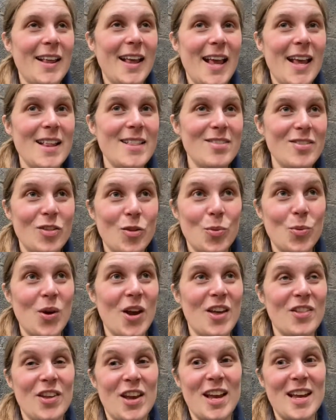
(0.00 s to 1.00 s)
in the
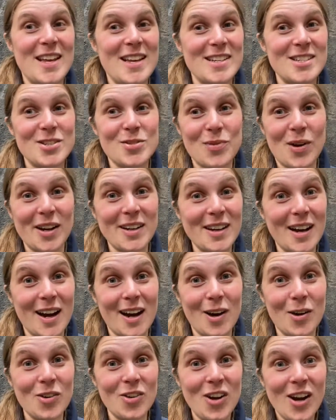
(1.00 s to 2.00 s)
way that he is right
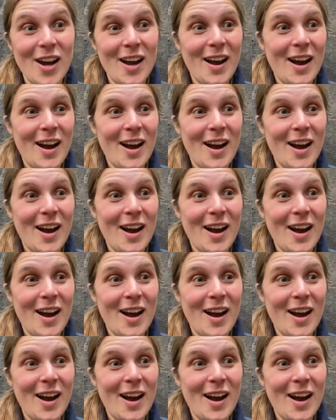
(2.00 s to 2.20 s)
now.